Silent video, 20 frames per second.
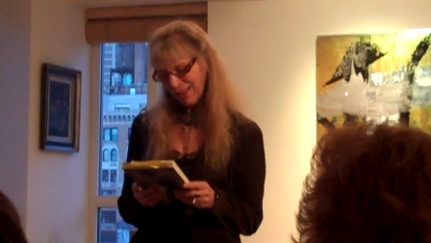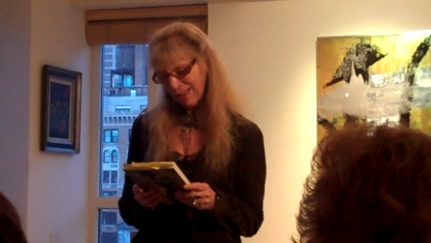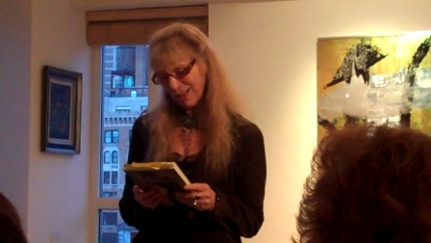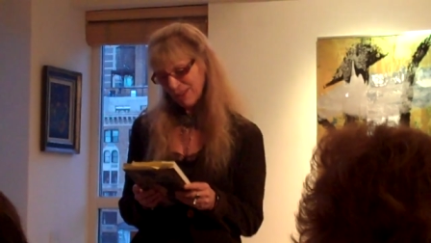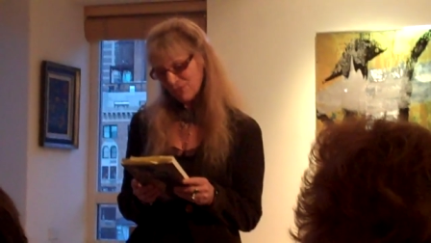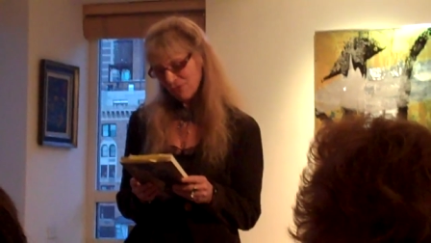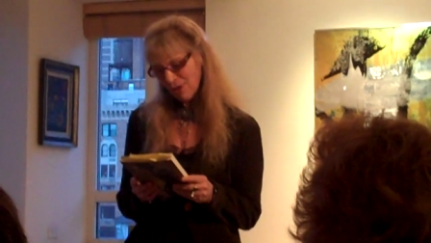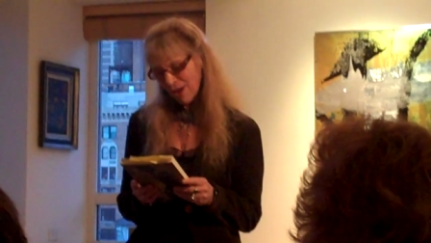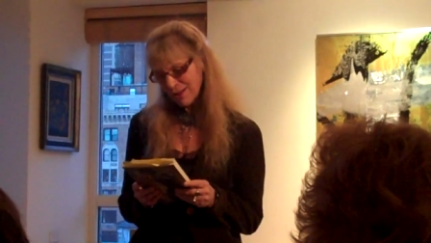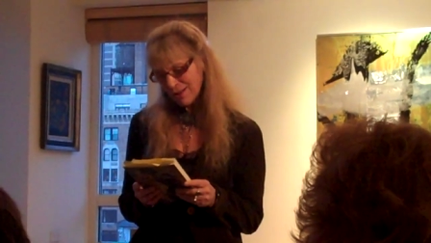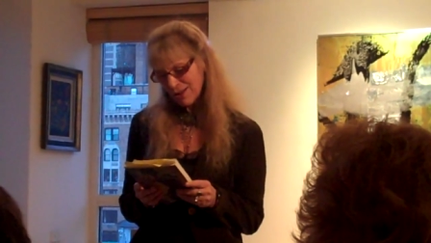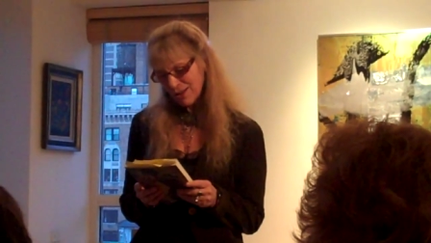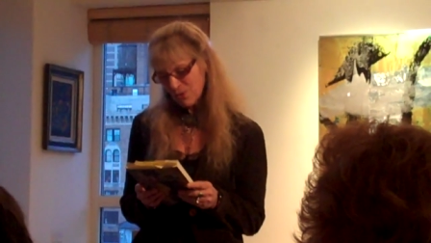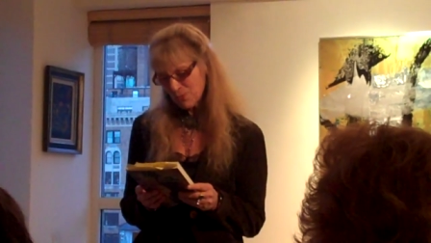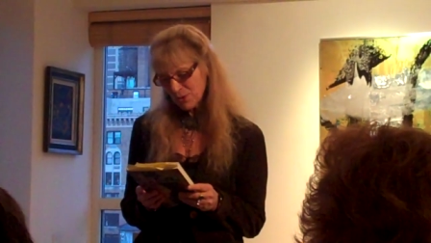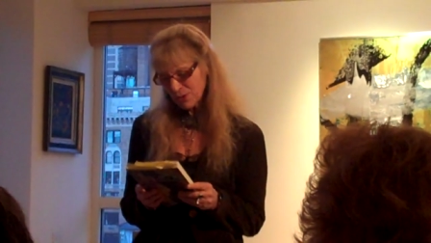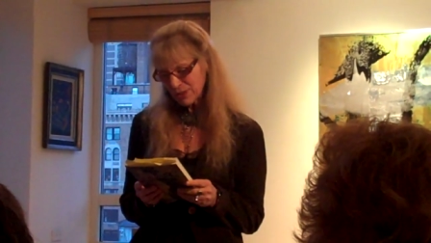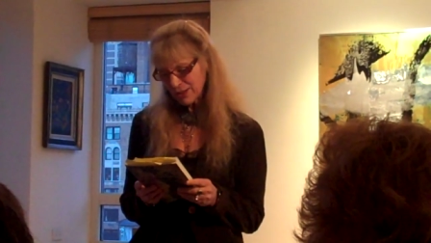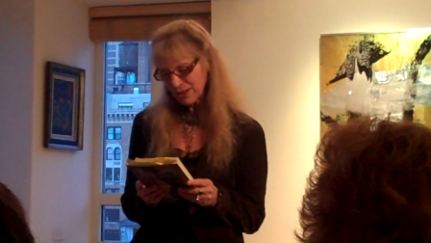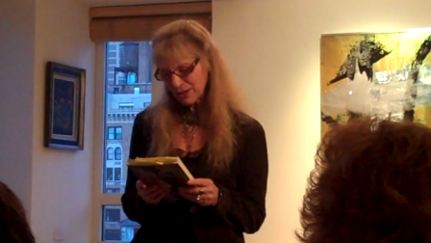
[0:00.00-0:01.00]
and writing
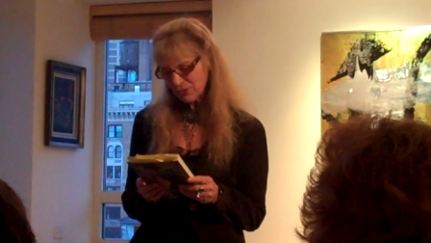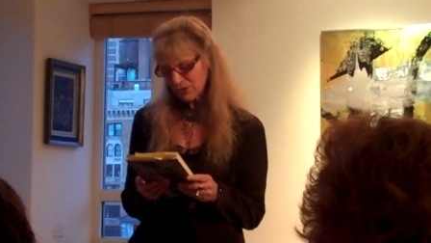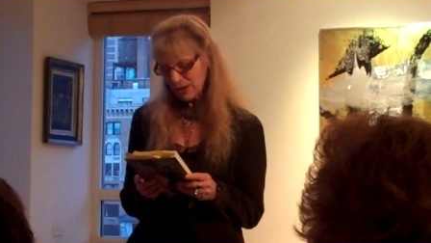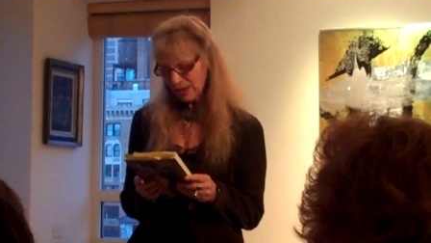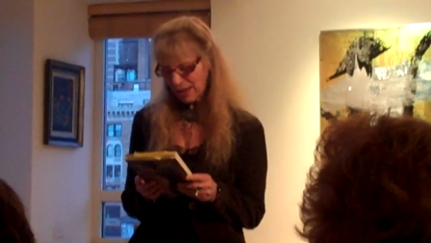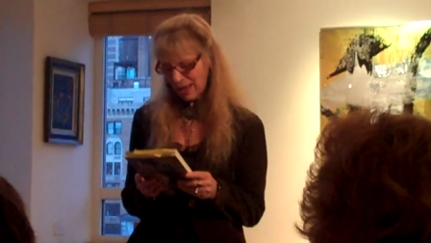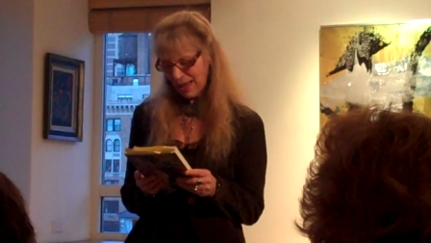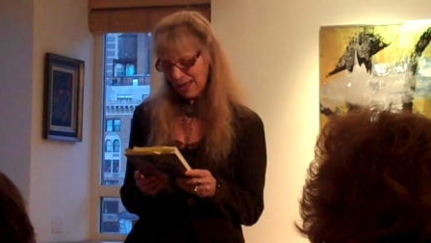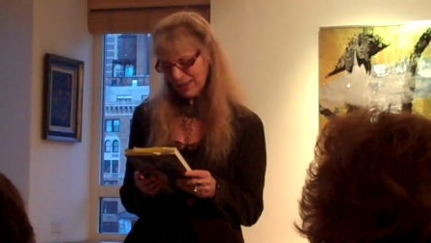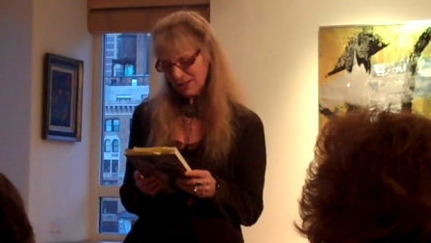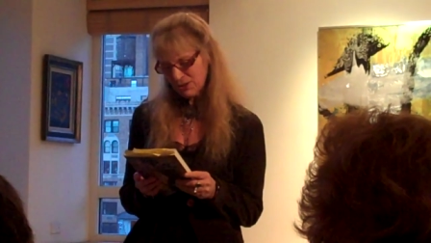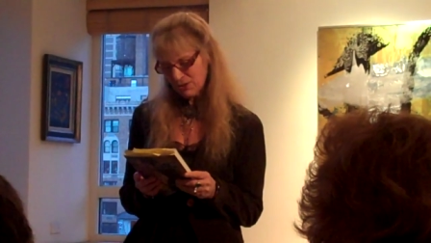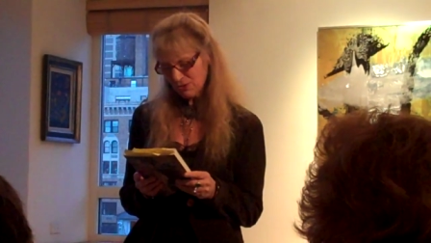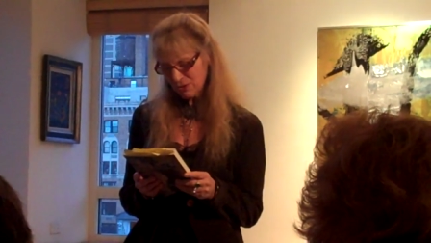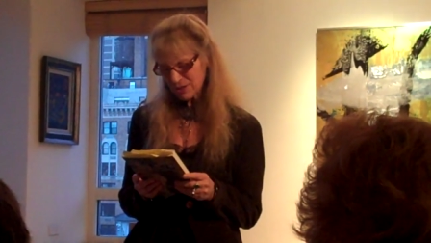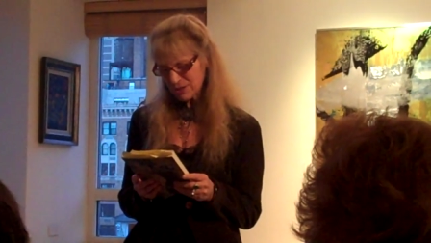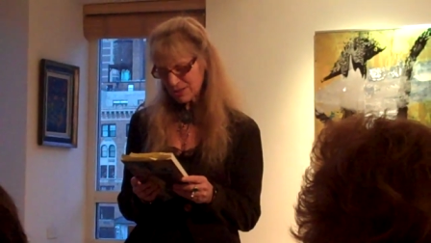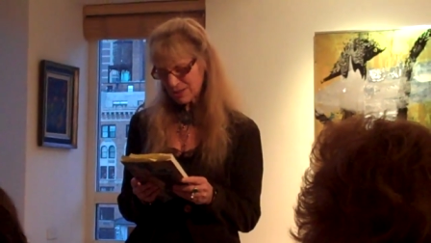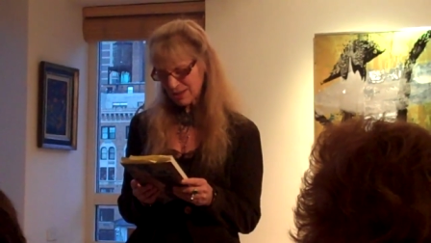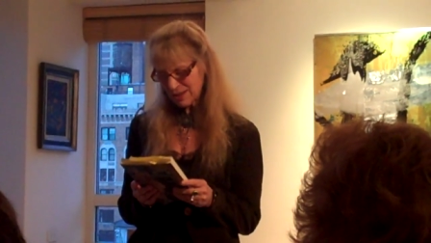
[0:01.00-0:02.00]
with lyric
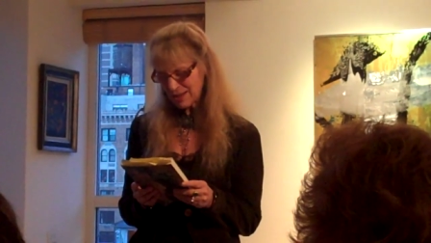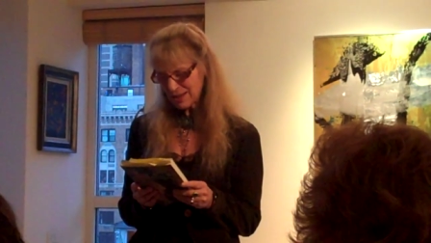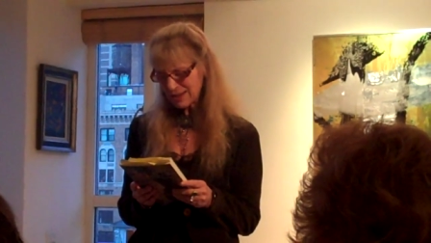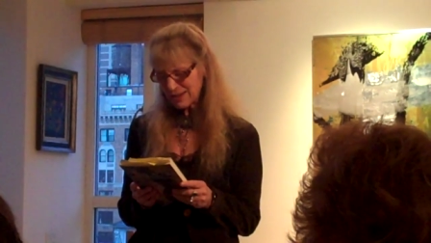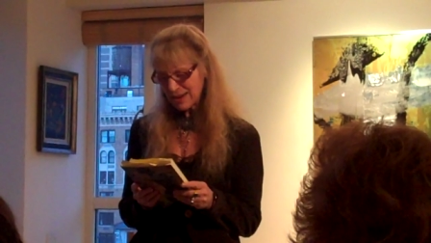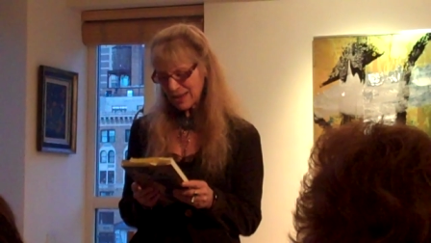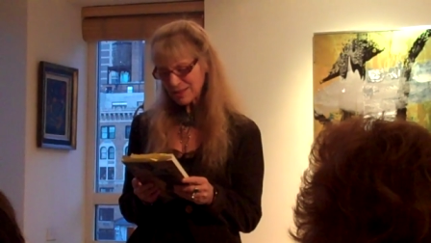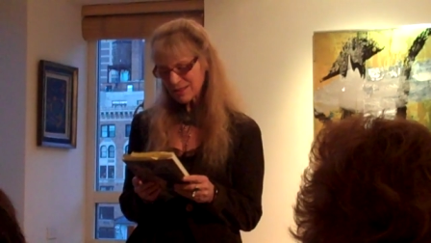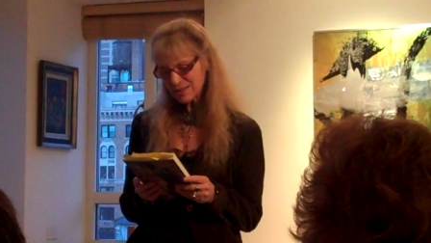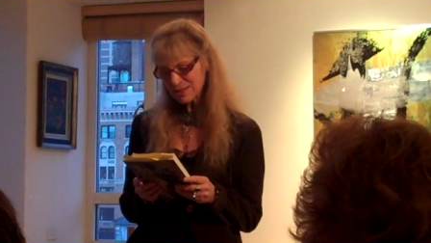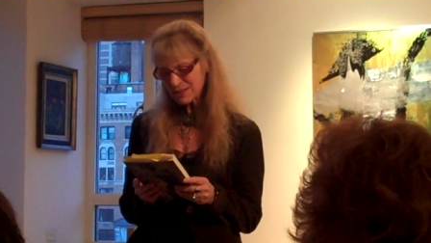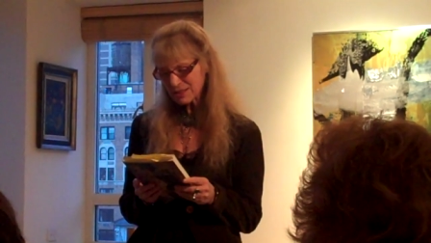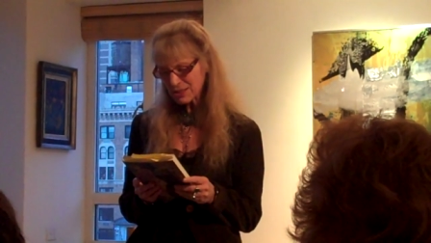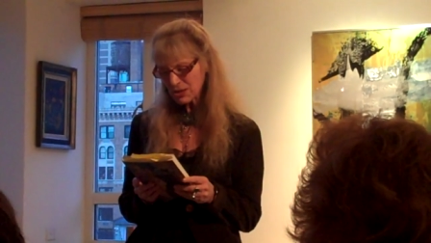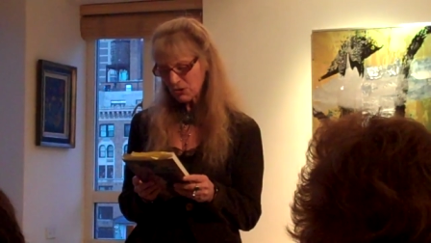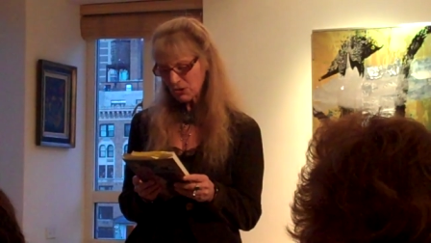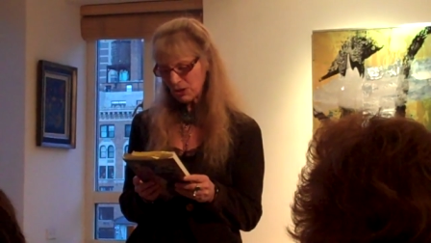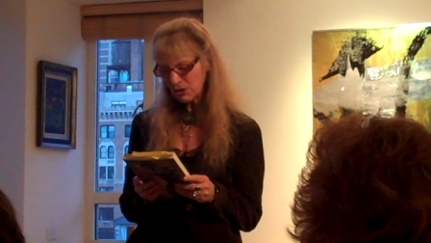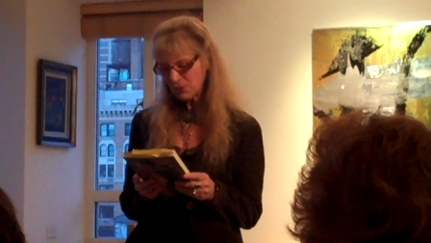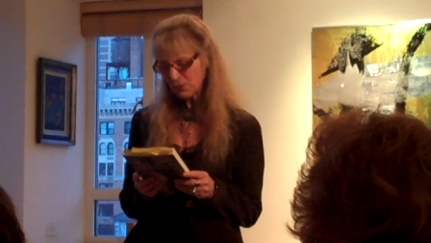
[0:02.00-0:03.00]
accuracy and
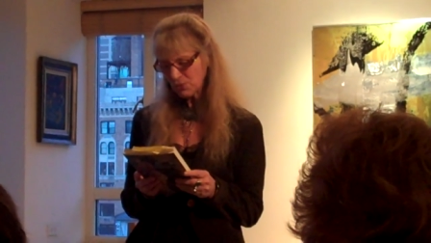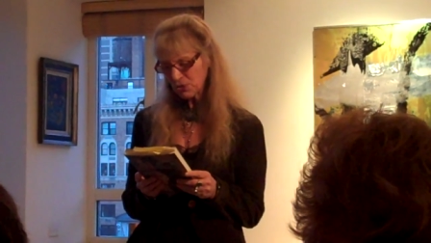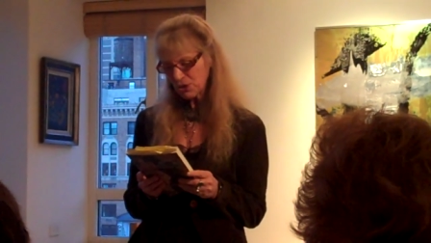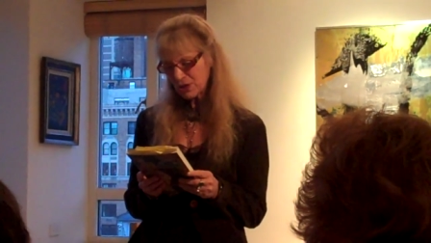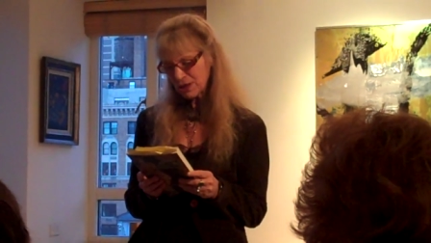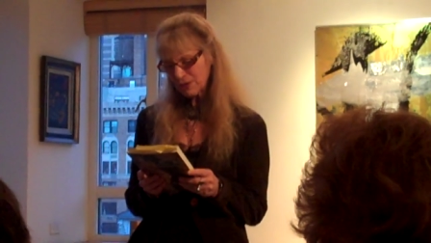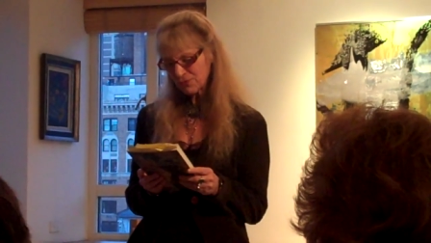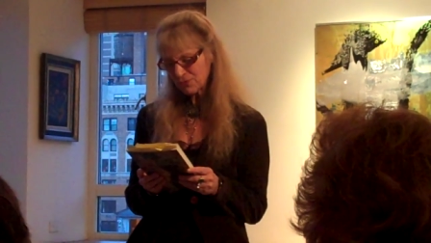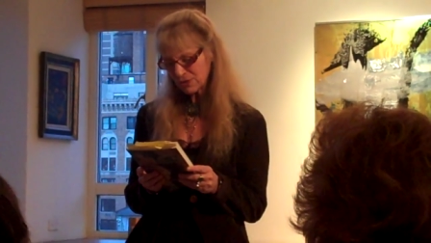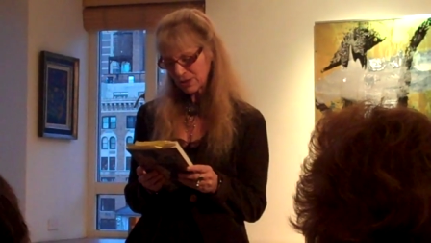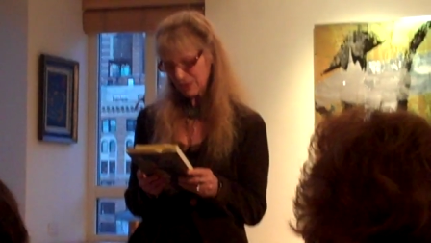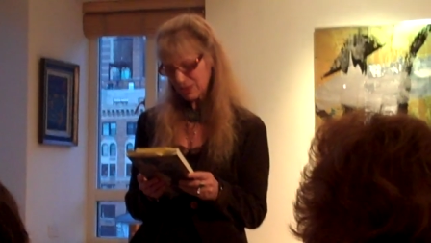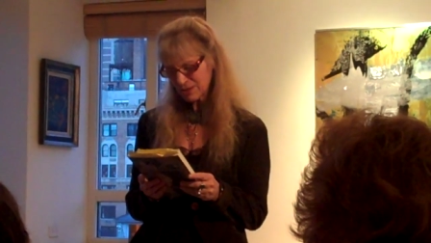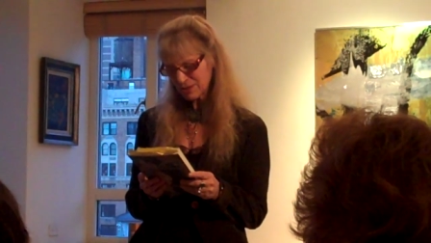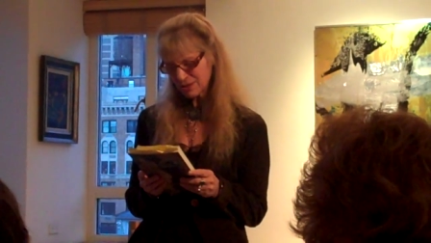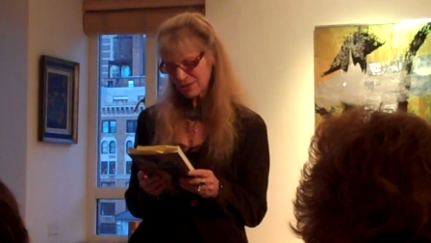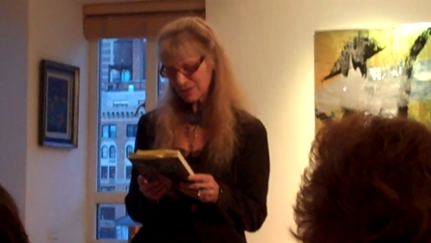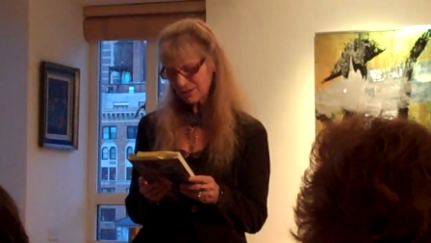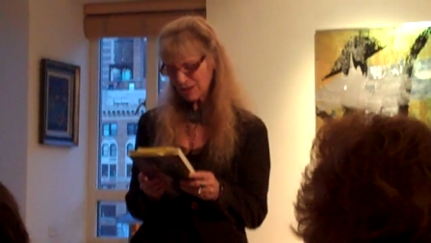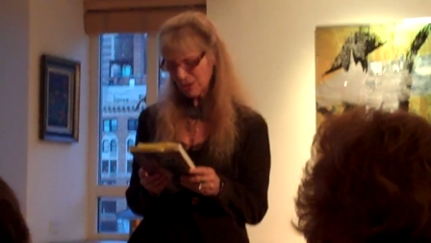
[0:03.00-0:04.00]
necessary
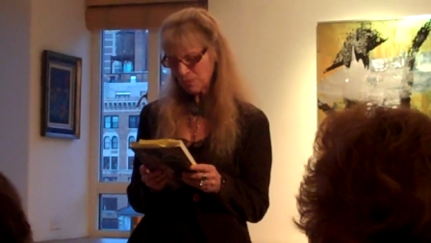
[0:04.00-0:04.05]
forgiveness